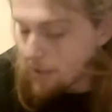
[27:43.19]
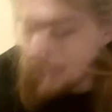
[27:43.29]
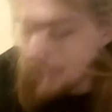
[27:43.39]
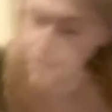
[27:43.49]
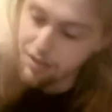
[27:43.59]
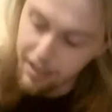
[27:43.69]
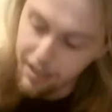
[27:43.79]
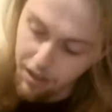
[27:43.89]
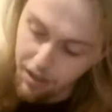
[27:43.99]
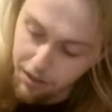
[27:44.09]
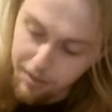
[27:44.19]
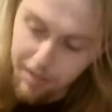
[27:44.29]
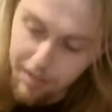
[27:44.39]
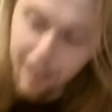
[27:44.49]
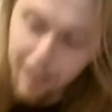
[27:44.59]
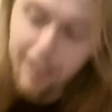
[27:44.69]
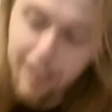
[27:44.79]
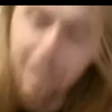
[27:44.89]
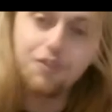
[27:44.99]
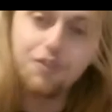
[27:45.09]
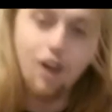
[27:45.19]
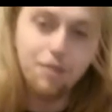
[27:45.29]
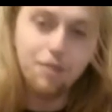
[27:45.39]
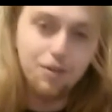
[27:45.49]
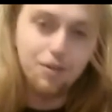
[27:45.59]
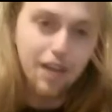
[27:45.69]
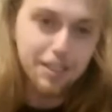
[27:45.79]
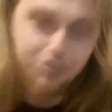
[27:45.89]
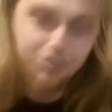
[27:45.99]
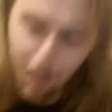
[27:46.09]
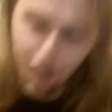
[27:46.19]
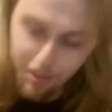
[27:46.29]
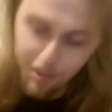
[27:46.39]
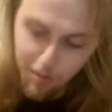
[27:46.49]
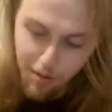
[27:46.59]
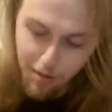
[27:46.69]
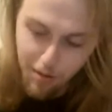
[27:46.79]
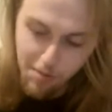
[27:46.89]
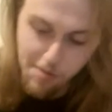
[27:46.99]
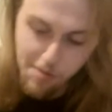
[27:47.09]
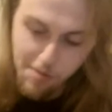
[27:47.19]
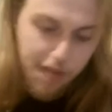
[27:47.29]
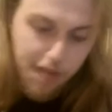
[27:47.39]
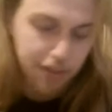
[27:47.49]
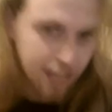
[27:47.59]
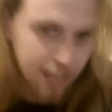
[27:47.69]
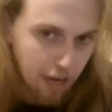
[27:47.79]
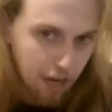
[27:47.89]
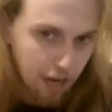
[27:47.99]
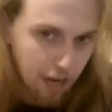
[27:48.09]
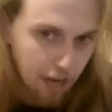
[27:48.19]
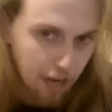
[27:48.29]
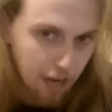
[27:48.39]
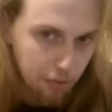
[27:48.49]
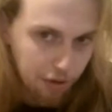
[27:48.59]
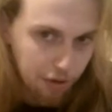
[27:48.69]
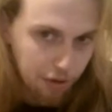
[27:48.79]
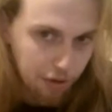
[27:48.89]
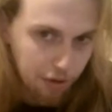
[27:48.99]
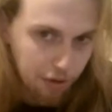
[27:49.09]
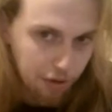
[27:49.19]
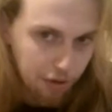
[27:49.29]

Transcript: you was like, yo, I don't mean to like eavesdrop, but are you guys talking about blah blah blah blah blah? And I'm like, yeah, we're going to drop this off.